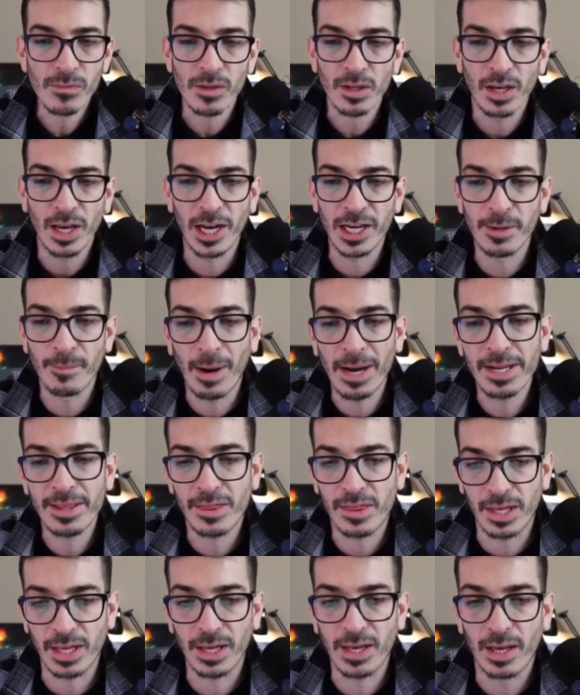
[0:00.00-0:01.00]
And you might
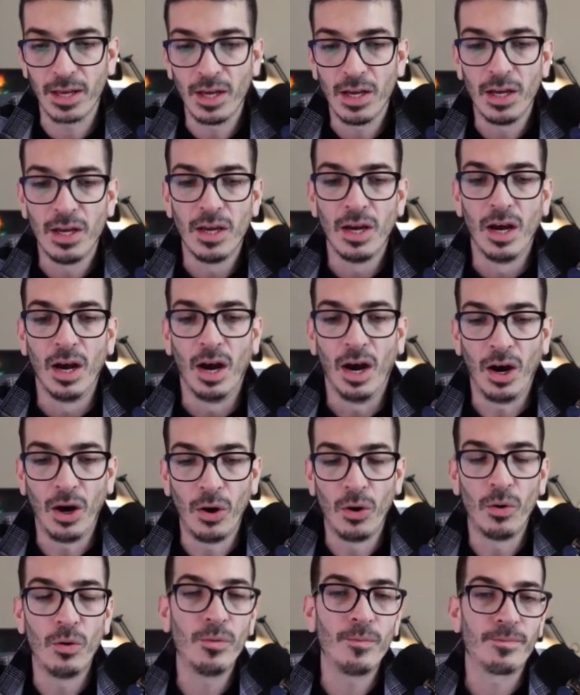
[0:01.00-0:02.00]
think,
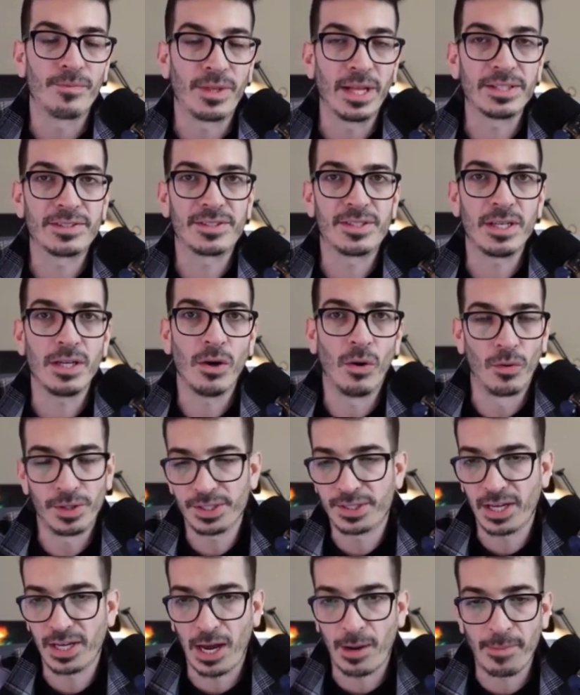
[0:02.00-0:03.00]
oh, that's the only
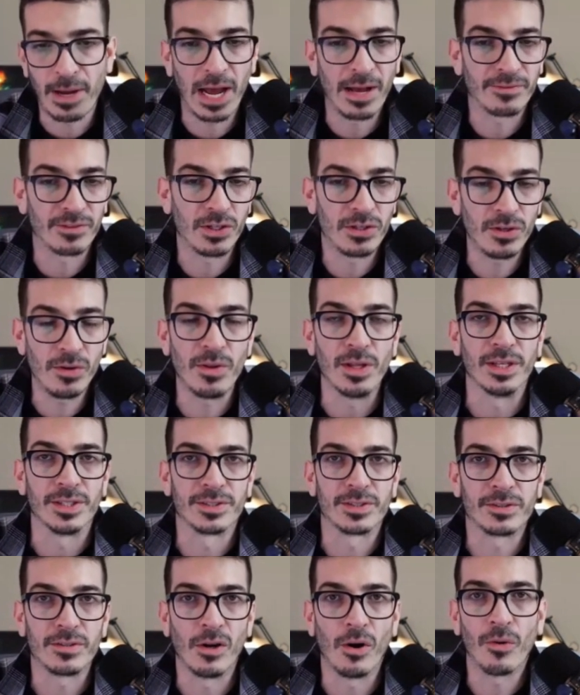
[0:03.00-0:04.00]
time I have to do this,
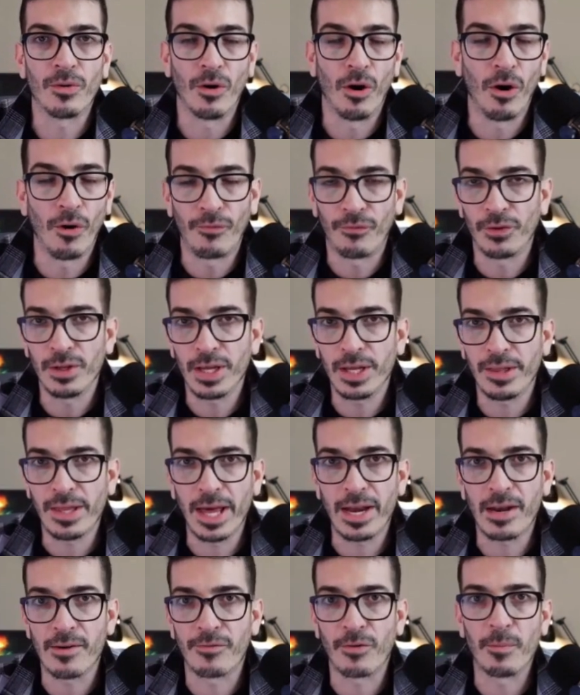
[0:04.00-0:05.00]
you know, and hopefully that
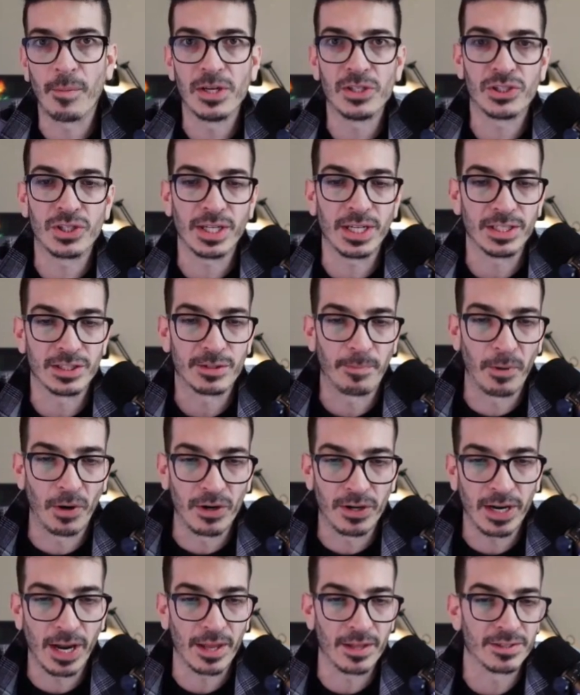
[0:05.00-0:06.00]
information gets burned
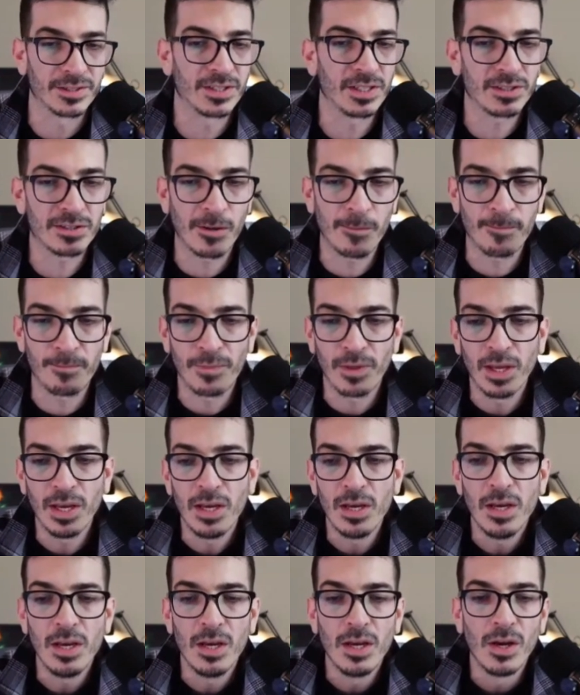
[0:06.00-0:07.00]
out of the system.
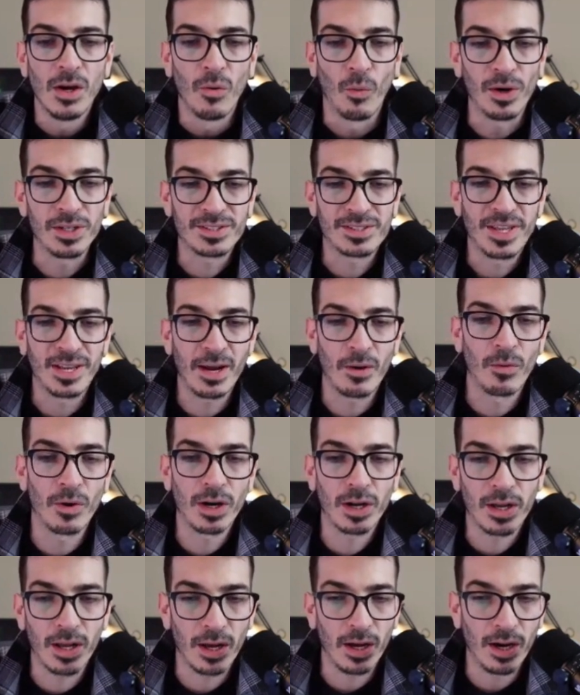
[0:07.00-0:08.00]
Once the
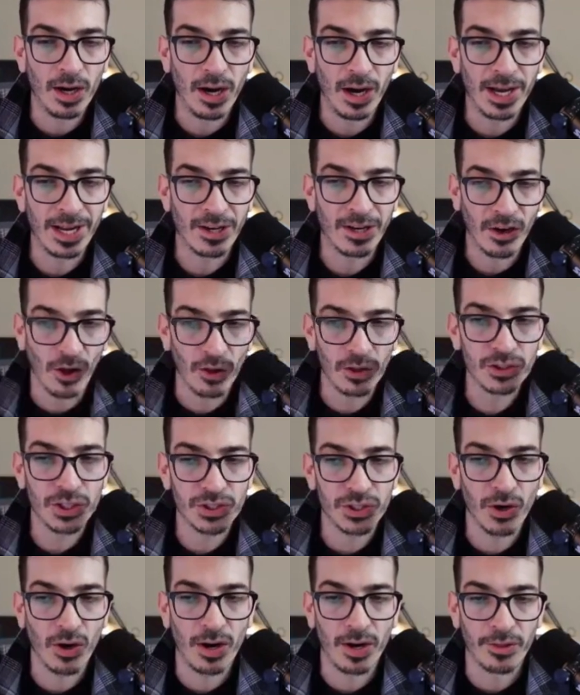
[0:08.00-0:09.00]
network acknowledges
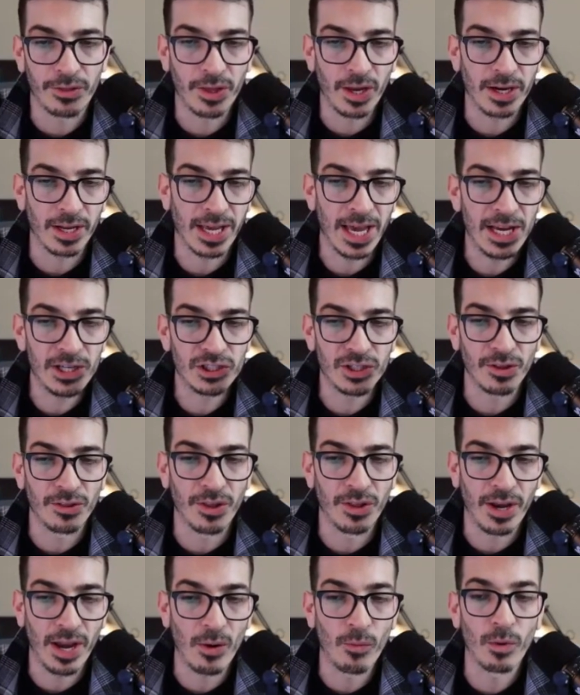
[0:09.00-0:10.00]
your authentication, the
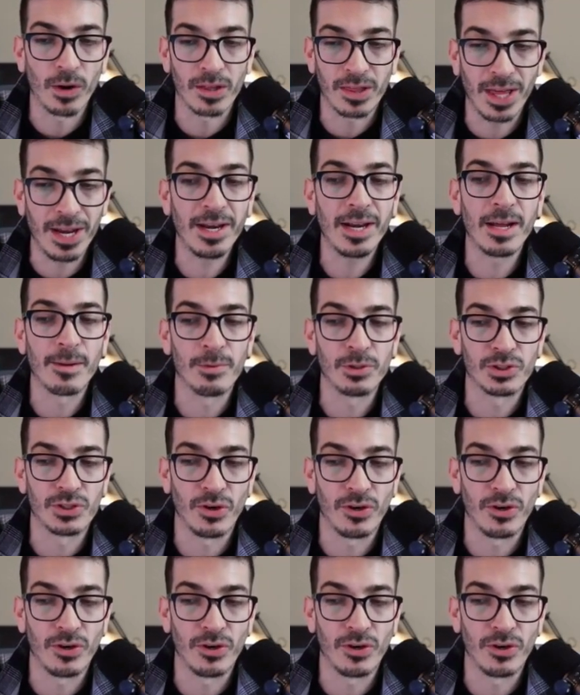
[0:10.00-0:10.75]
network then enables your